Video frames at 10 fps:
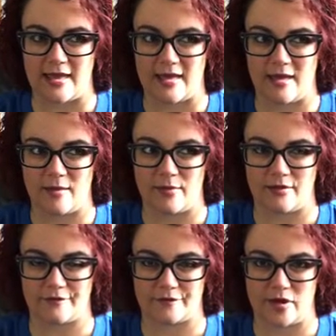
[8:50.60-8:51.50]
am
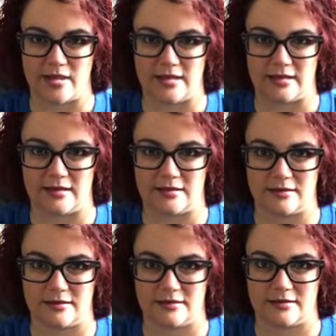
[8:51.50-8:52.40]
afraid
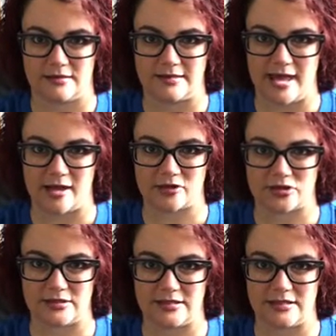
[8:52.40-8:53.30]
to
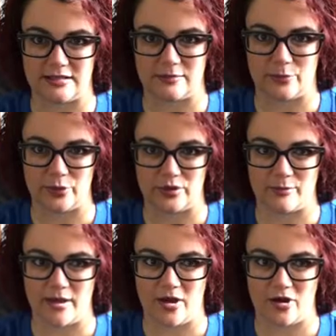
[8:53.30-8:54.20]
actually
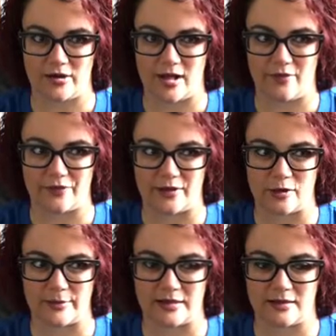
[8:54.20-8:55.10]
put my heart out
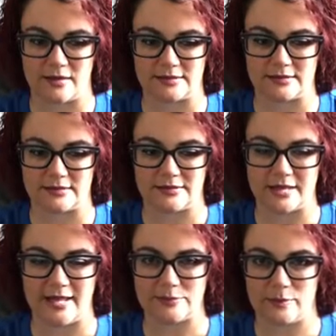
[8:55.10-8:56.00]
there, because
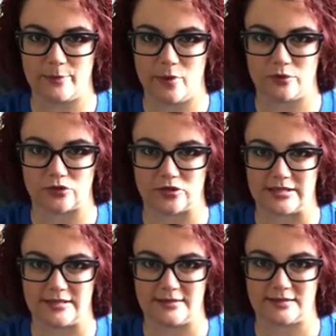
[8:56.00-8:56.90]
that's what poetry
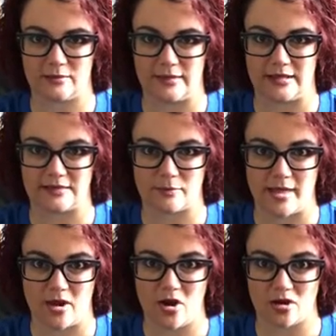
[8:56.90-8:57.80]
is to me. It's
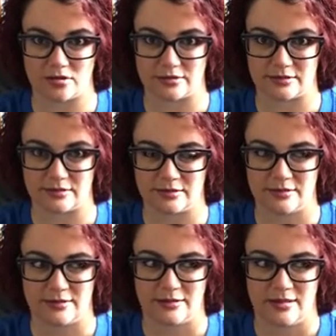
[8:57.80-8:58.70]
my heart.
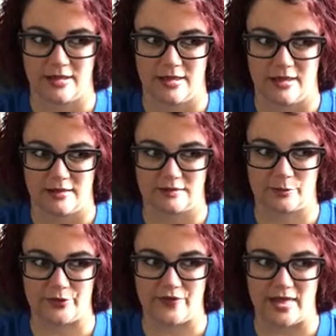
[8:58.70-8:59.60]
To
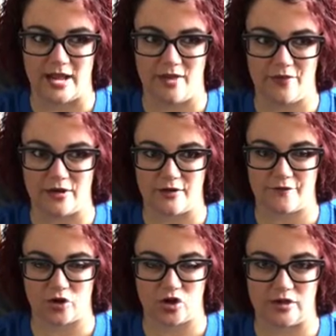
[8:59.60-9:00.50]
put that out there
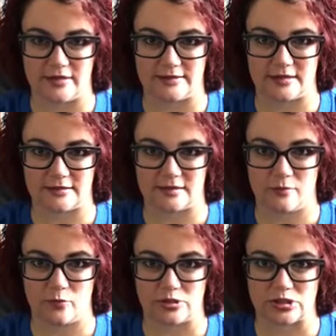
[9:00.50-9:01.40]
for
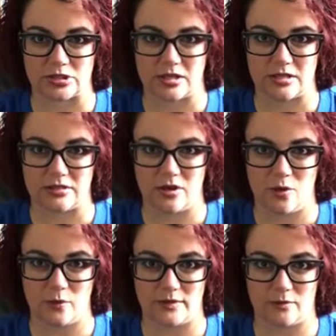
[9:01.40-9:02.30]
criticism, which I
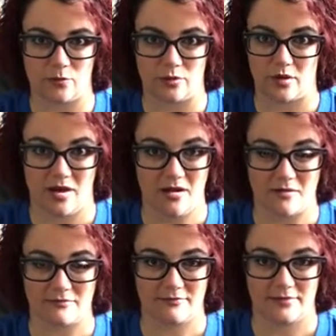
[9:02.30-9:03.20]
know it will
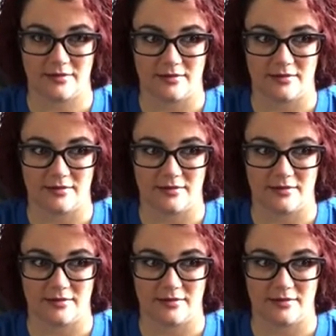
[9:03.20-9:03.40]
come.